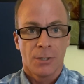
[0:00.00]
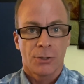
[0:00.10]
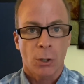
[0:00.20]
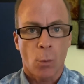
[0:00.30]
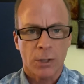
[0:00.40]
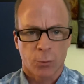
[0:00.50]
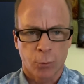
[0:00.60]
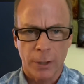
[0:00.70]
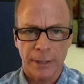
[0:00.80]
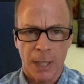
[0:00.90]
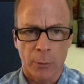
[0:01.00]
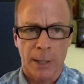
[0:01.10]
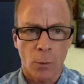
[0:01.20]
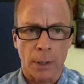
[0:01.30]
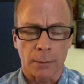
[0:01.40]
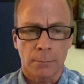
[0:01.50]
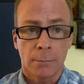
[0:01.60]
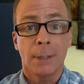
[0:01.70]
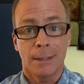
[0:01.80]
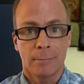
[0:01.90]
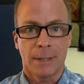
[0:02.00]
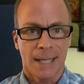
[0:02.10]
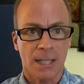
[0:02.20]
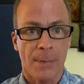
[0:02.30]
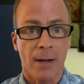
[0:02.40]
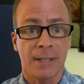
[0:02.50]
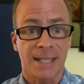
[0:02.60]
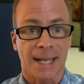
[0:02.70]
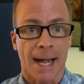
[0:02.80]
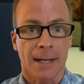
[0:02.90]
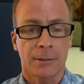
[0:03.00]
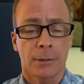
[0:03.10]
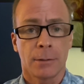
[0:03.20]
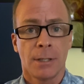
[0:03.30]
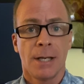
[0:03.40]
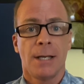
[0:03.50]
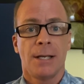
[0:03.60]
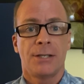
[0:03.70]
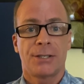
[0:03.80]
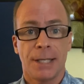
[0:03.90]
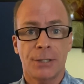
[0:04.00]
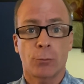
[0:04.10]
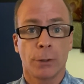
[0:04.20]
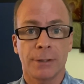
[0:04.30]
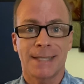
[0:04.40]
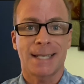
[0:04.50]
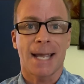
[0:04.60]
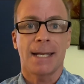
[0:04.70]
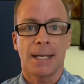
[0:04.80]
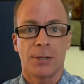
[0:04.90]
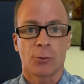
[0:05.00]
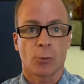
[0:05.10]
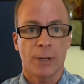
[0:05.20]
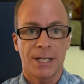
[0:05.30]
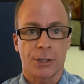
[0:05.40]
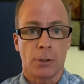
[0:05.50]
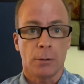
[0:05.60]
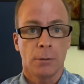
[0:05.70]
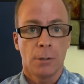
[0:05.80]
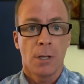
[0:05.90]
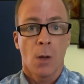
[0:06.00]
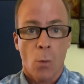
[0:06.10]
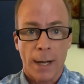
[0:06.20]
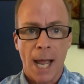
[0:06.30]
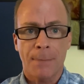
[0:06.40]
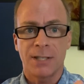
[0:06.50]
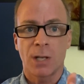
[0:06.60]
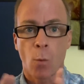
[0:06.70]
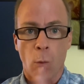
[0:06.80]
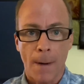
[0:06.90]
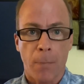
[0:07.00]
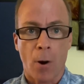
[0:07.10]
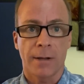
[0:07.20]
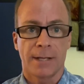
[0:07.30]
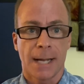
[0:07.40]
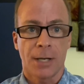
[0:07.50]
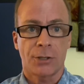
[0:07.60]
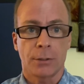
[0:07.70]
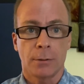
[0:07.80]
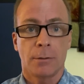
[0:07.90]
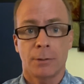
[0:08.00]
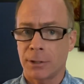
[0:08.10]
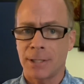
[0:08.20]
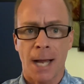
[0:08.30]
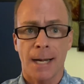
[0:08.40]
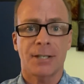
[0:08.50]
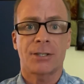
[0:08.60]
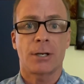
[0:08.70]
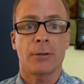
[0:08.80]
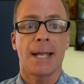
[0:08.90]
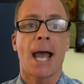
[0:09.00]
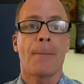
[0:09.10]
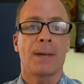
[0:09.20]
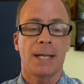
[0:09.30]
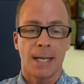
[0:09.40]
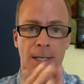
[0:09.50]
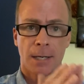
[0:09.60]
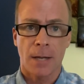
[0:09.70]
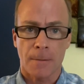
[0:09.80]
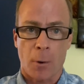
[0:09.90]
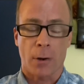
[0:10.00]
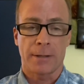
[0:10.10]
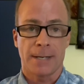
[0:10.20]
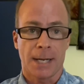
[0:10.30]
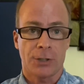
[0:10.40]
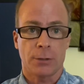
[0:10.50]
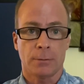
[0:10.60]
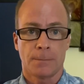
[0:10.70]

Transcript: So what's really going on? It's a balancing act. Since real estate is regional, what happens in one part of the nation does not necessarily happen in another part of the nation.